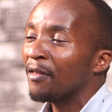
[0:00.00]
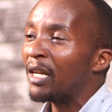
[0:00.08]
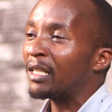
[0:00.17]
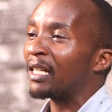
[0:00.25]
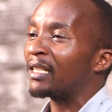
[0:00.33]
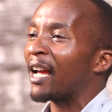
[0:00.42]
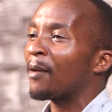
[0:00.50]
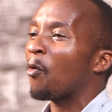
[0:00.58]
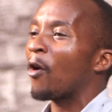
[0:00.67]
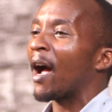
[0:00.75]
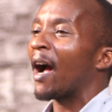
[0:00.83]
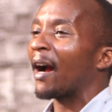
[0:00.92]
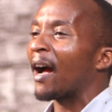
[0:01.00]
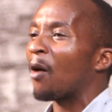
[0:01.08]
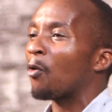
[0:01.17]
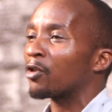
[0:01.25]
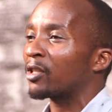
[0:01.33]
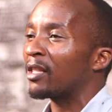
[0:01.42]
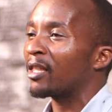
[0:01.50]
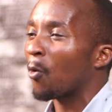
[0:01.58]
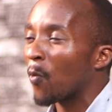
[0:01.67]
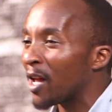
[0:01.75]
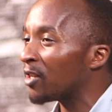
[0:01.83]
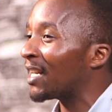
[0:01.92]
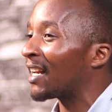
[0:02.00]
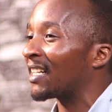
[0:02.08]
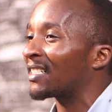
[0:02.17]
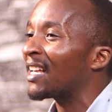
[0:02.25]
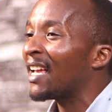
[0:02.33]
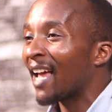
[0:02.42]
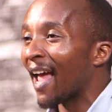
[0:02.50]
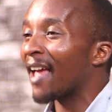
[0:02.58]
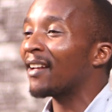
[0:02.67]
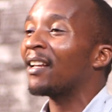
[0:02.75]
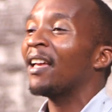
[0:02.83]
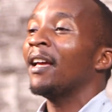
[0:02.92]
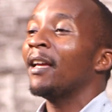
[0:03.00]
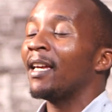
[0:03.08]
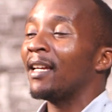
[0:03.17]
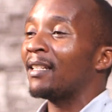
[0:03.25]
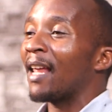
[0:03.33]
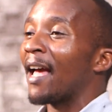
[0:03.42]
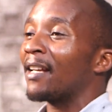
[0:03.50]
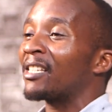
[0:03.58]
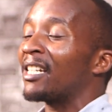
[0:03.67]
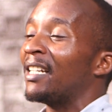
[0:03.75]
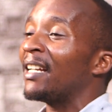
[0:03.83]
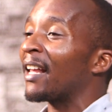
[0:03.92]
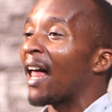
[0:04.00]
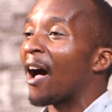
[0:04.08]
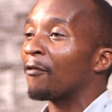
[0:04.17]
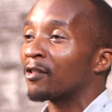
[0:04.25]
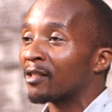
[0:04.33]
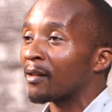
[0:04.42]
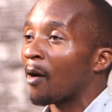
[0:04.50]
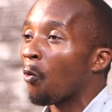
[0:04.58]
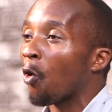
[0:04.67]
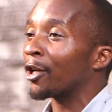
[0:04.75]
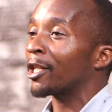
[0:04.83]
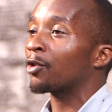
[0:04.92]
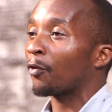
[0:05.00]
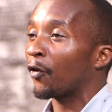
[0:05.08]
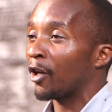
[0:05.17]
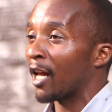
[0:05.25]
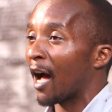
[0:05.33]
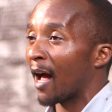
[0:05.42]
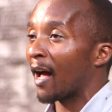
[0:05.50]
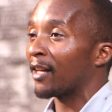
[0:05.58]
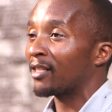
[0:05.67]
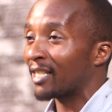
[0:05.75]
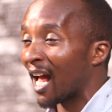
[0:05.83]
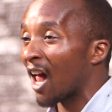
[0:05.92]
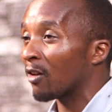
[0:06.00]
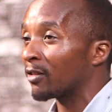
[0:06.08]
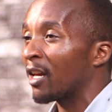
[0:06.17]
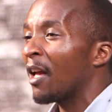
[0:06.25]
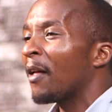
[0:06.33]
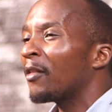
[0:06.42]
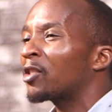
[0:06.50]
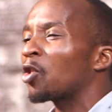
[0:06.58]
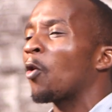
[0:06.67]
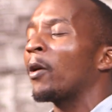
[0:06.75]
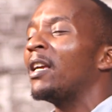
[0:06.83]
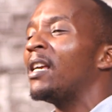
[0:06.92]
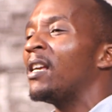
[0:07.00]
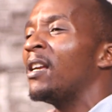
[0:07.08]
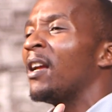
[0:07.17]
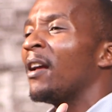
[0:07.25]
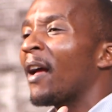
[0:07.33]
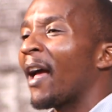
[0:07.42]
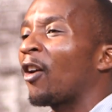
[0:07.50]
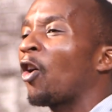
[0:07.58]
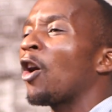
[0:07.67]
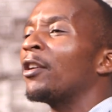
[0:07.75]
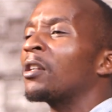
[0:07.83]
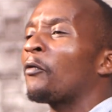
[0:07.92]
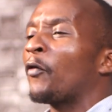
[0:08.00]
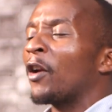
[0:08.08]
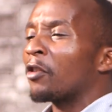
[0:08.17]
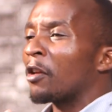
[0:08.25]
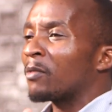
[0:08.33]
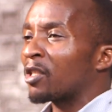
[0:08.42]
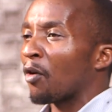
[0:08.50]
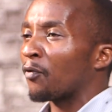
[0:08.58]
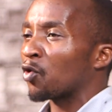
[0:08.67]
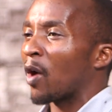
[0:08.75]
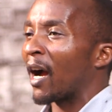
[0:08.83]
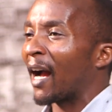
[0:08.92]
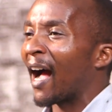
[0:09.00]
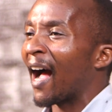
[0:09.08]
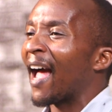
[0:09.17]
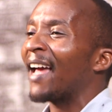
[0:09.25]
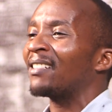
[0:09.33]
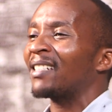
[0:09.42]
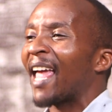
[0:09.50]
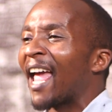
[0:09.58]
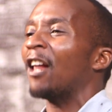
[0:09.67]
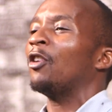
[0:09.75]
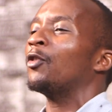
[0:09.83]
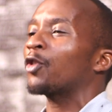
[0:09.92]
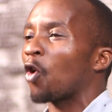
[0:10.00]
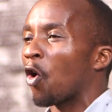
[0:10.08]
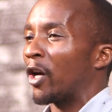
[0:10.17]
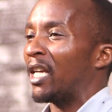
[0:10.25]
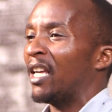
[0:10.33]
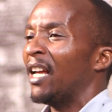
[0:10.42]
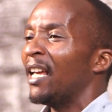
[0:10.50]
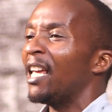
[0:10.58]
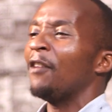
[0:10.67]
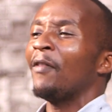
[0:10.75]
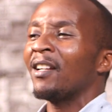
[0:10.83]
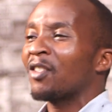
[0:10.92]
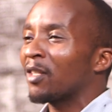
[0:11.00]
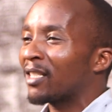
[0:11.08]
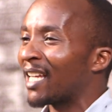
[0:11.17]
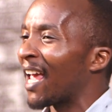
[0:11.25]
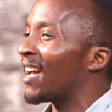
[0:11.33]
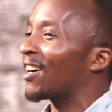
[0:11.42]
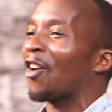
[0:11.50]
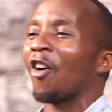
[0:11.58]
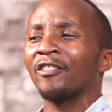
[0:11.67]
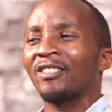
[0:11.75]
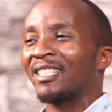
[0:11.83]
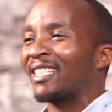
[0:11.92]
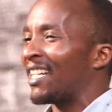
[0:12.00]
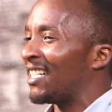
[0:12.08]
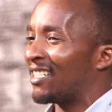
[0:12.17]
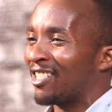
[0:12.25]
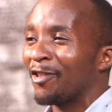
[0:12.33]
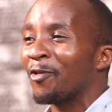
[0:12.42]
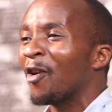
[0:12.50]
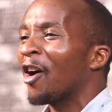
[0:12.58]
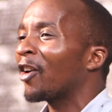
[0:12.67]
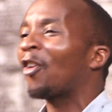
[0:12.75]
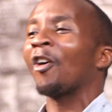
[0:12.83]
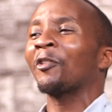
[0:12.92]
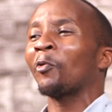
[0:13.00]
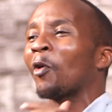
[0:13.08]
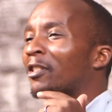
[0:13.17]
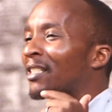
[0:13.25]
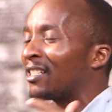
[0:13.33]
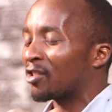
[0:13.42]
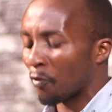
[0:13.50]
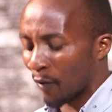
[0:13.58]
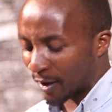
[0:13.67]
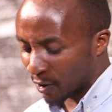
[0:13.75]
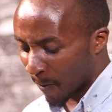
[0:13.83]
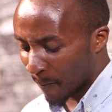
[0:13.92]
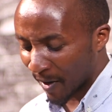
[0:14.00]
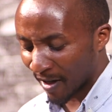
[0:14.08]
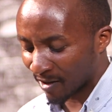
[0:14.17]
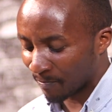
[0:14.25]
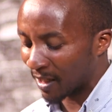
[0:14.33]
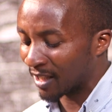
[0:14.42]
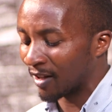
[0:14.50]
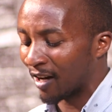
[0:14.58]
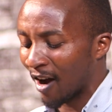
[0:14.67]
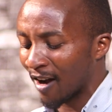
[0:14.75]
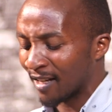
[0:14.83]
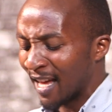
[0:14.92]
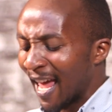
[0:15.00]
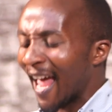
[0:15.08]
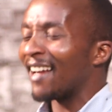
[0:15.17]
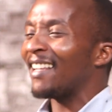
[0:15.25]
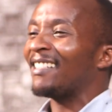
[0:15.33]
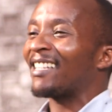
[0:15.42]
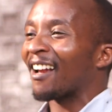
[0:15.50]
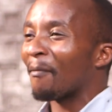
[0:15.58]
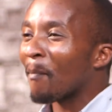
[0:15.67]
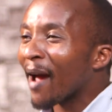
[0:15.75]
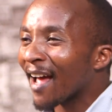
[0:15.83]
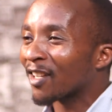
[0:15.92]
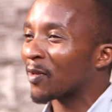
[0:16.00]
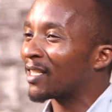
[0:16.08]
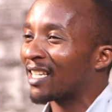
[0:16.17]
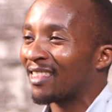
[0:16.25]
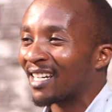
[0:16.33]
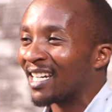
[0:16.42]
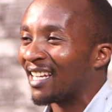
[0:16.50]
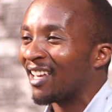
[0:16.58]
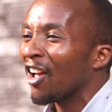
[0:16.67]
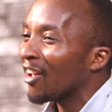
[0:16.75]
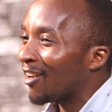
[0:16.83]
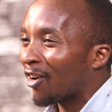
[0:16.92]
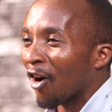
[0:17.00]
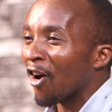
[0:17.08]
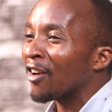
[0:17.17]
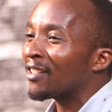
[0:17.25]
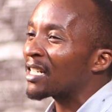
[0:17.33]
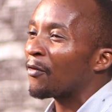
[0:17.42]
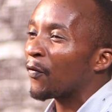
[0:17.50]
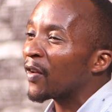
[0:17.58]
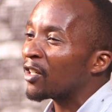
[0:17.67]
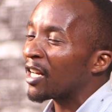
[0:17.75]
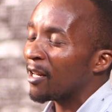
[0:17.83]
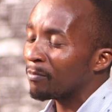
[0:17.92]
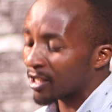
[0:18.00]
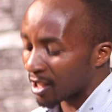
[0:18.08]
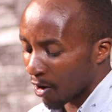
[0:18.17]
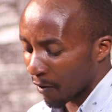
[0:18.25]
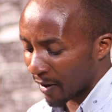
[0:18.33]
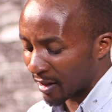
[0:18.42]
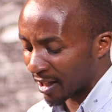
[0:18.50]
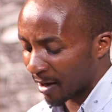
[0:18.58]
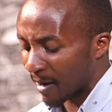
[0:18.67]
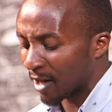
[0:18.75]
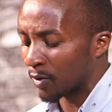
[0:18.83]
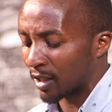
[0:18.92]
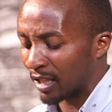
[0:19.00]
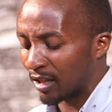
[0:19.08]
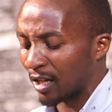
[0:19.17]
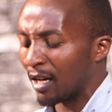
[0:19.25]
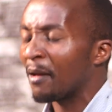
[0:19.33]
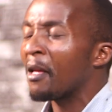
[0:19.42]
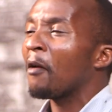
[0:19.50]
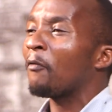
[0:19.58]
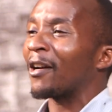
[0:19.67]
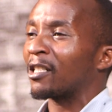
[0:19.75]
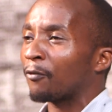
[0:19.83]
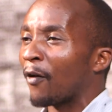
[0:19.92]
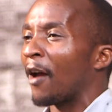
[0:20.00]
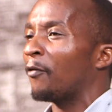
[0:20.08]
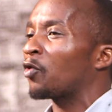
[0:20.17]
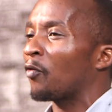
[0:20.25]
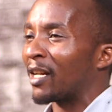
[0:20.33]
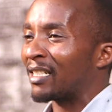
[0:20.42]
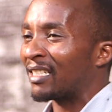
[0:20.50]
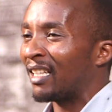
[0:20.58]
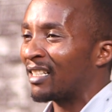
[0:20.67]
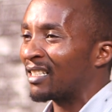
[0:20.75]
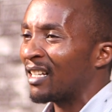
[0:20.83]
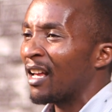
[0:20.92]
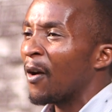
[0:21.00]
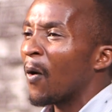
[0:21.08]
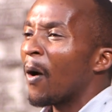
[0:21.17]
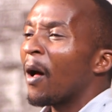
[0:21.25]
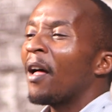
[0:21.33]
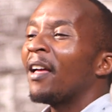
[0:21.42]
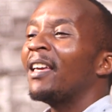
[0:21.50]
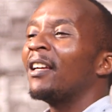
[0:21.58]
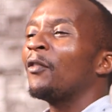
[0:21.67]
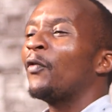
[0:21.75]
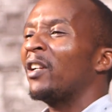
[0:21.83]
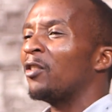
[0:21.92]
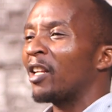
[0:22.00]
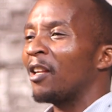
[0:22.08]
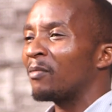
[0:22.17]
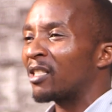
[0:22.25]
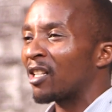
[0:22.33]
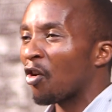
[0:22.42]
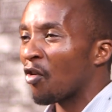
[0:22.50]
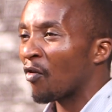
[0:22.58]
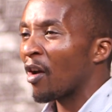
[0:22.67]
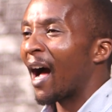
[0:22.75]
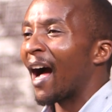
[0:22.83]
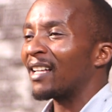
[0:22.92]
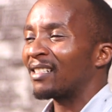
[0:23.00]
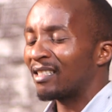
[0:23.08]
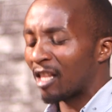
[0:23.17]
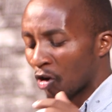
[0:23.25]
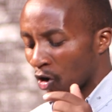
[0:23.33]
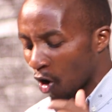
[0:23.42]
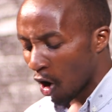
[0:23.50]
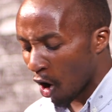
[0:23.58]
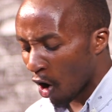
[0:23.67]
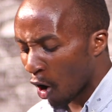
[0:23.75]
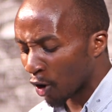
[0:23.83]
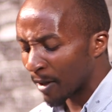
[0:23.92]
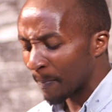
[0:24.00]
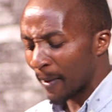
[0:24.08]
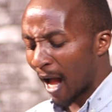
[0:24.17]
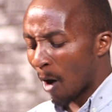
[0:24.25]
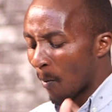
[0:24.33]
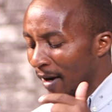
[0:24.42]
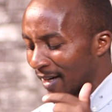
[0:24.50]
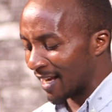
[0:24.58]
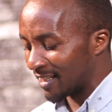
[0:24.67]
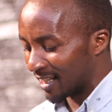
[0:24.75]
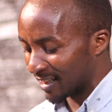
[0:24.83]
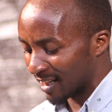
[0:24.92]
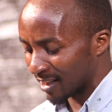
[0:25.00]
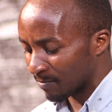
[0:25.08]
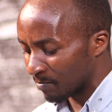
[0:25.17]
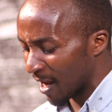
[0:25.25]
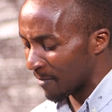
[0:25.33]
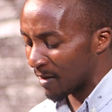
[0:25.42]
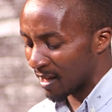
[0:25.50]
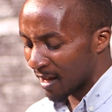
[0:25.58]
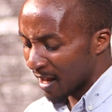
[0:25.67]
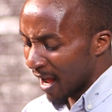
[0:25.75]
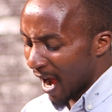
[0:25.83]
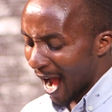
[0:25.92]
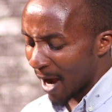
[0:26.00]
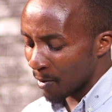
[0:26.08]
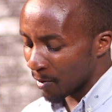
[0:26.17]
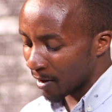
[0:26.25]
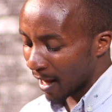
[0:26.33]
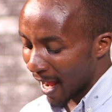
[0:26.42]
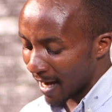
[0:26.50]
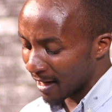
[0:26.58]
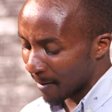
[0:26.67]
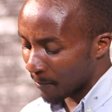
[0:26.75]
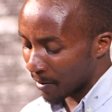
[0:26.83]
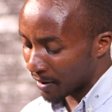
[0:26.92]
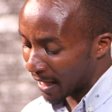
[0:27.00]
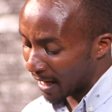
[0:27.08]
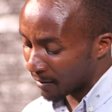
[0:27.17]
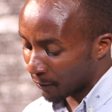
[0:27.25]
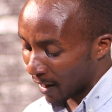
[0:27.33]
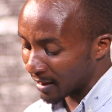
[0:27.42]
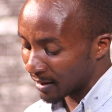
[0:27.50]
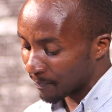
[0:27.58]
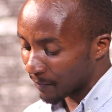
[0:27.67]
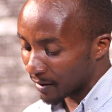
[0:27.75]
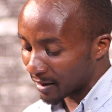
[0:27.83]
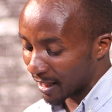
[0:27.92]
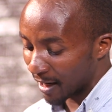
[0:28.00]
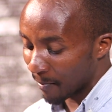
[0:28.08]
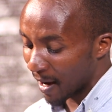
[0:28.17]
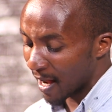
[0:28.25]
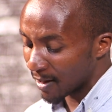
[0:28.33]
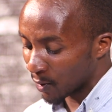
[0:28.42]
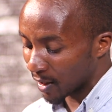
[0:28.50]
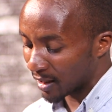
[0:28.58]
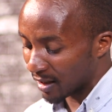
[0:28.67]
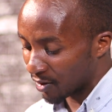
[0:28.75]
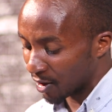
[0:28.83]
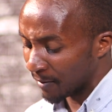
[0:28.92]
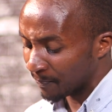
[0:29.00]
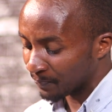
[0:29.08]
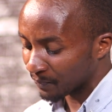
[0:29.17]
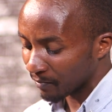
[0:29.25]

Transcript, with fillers: This is a time where Hagar was in the wilderness and he, uh, didn't have water to feed her child. So he, uh, God revealed himself to Hagar as El Roy. Even today, God sees you. God watches over you. Praise be to God. And in Jeremiah twenty-three, God revealed himself in Jeremiah twenty-three, verse five to verse six. He revealed himself as the Lord, our righteousness. Maybe I will end up with that verse, Jeremiah twenty-three.